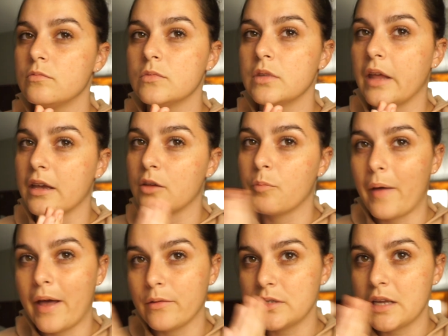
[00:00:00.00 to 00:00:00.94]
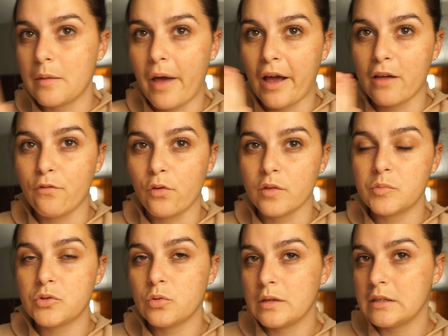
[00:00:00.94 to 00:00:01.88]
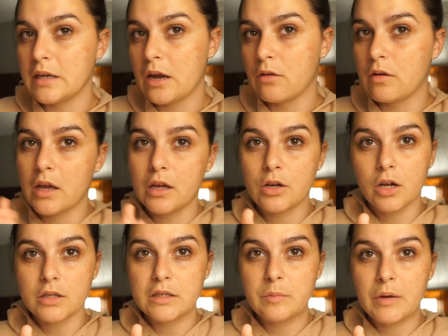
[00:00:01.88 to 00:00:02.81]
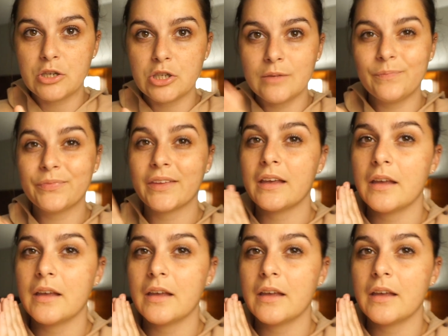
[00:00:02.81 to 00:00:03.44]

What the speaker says: like bouncing back and forth between diarrhea and constipation.